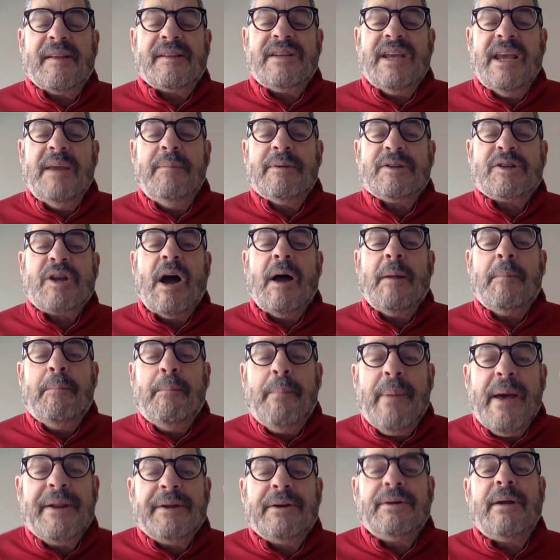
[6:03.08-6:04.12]
the team has gotten
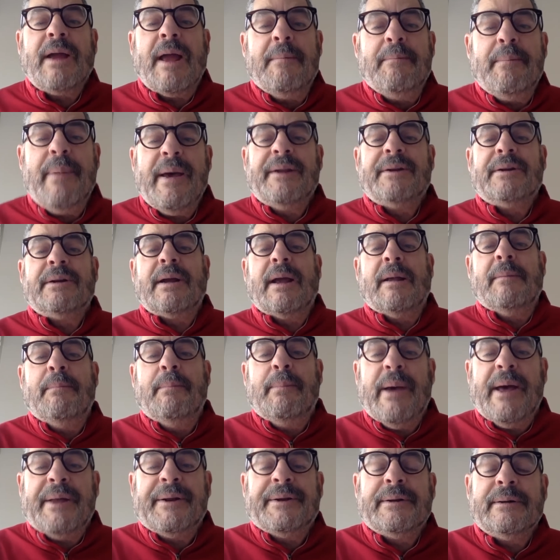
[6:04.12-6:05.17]
better and better and
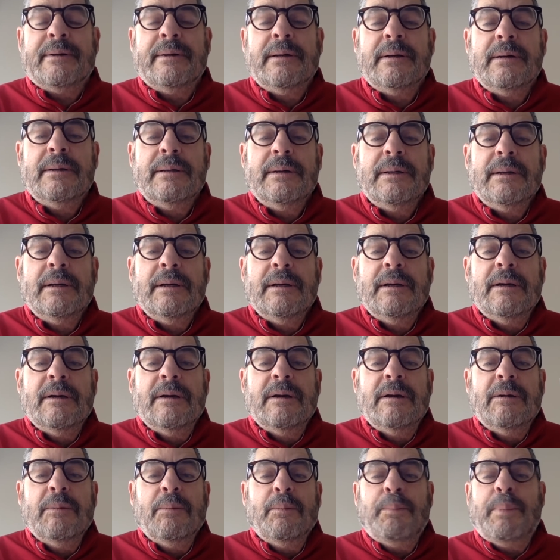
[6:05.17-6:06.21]
better,
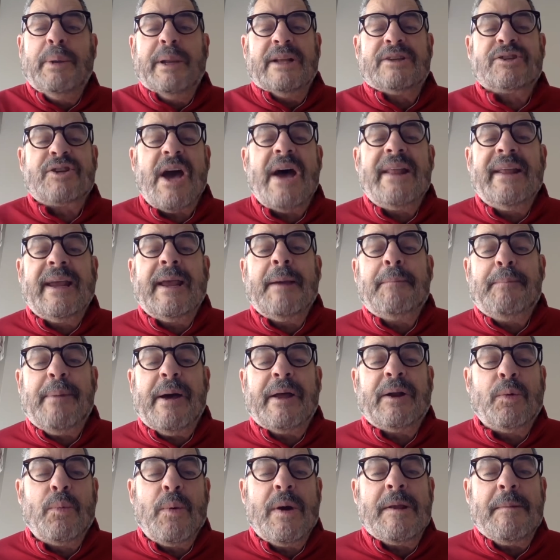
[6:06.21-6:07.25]
but it's got to get
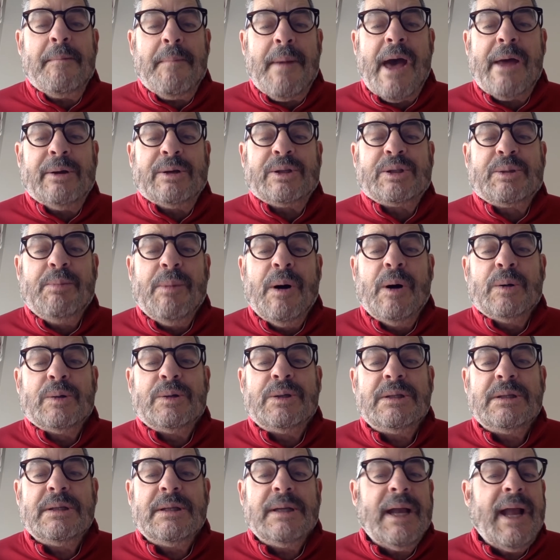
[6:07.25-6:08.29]
better when it matters
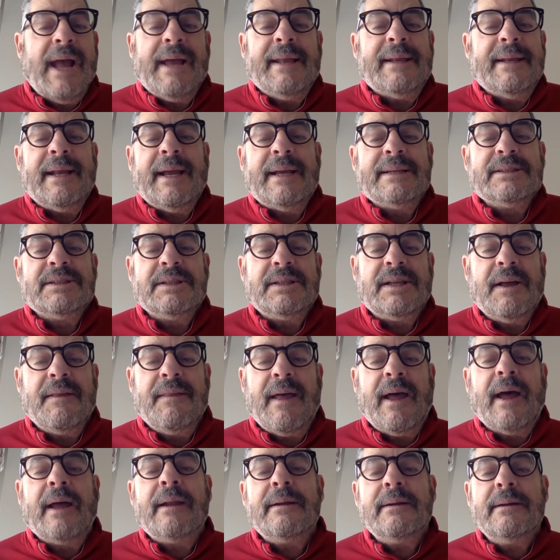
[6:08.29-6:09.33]
most, and it hasn't done
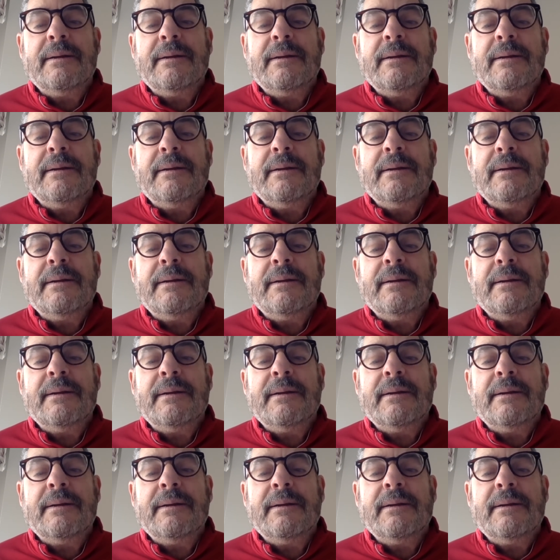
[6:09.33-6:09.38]
that.